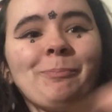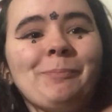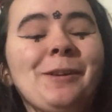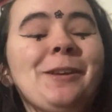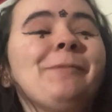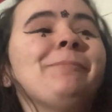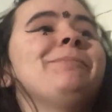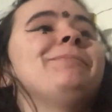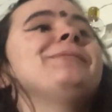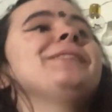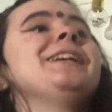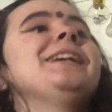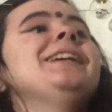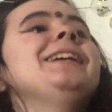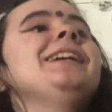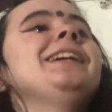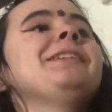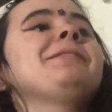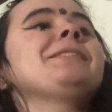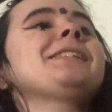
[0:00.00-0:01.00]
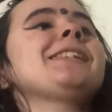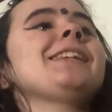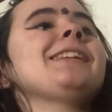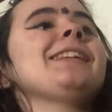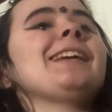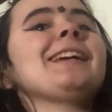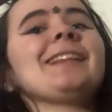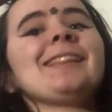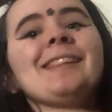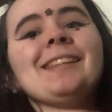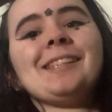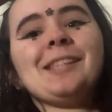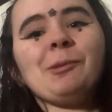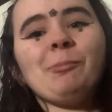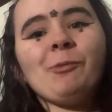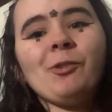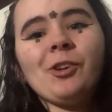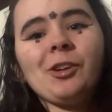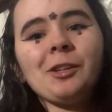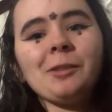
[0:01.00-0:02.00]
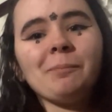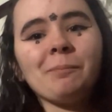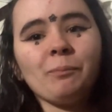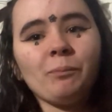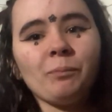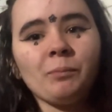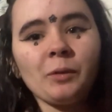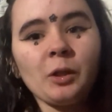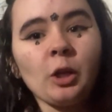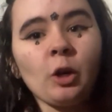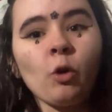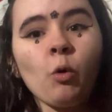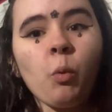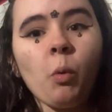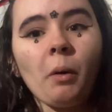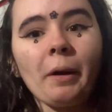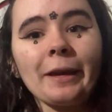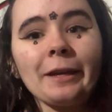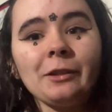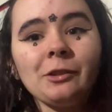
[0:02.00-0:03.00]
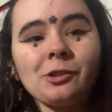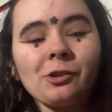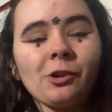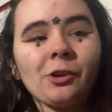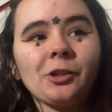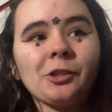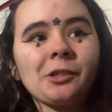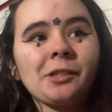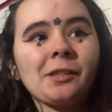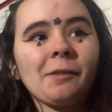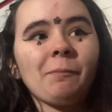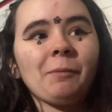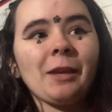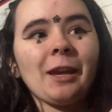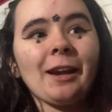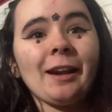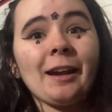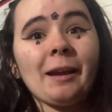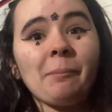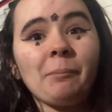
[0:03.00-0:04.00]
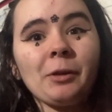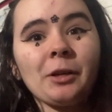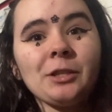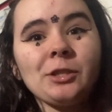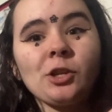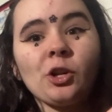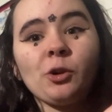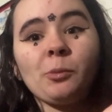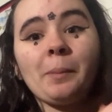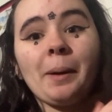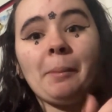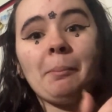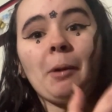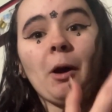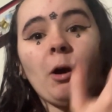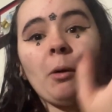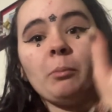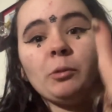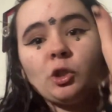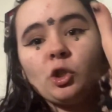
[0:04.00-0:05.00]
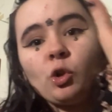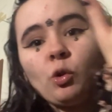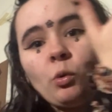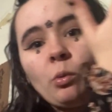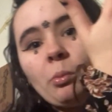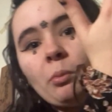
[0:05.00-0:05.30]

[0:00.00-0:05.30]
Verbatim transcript: it was in like this one coin jar or something, and I'm pretty sure my mom told